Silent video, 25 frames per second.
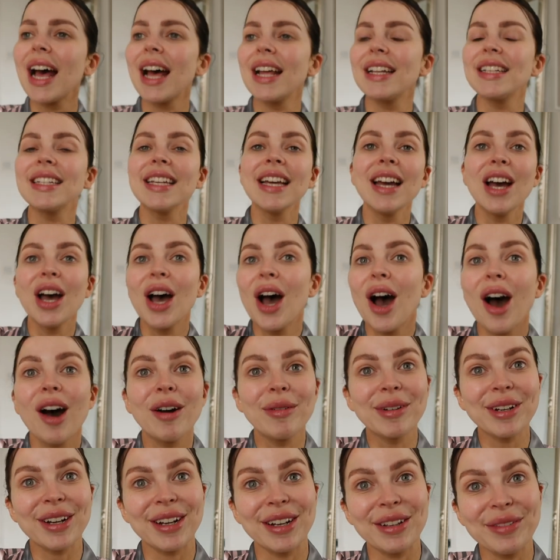and
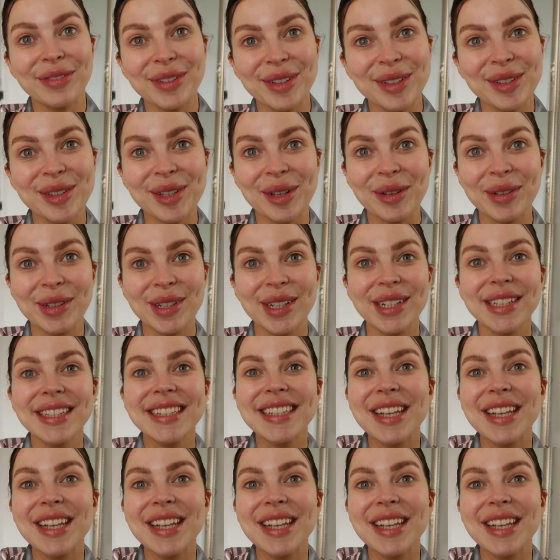oh my God, it feels so good.